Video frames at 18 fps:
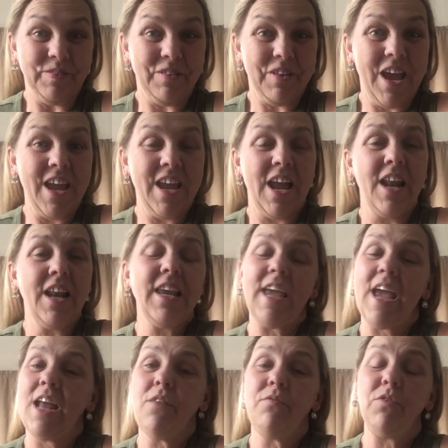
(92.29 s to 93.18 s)
Okay? And
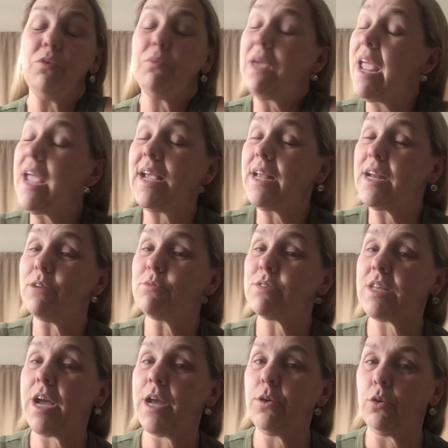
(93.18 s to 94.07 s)
again, if you can't get
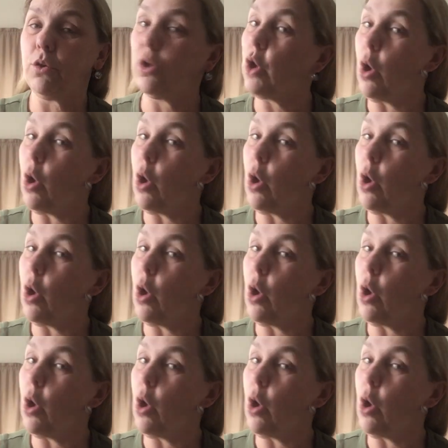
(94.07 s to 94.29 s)
outside,